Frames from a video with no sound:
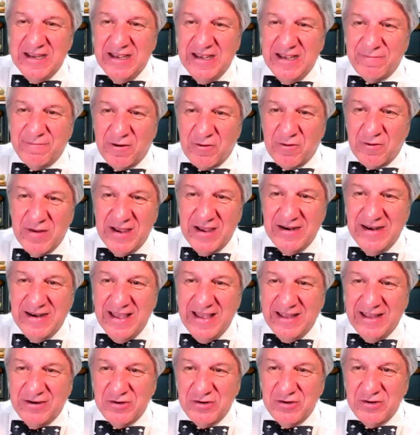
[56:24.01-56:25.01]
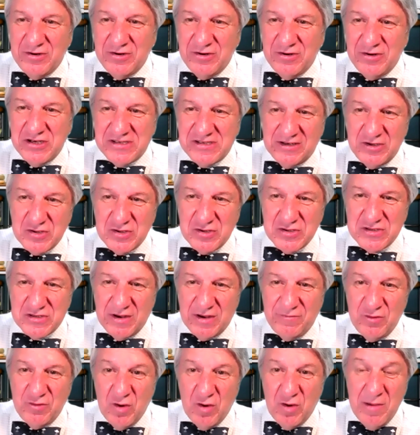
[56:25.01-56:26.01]
infrared energy signatures
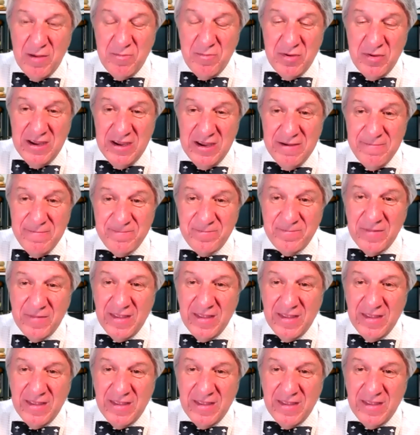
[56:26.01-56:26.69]
of UAP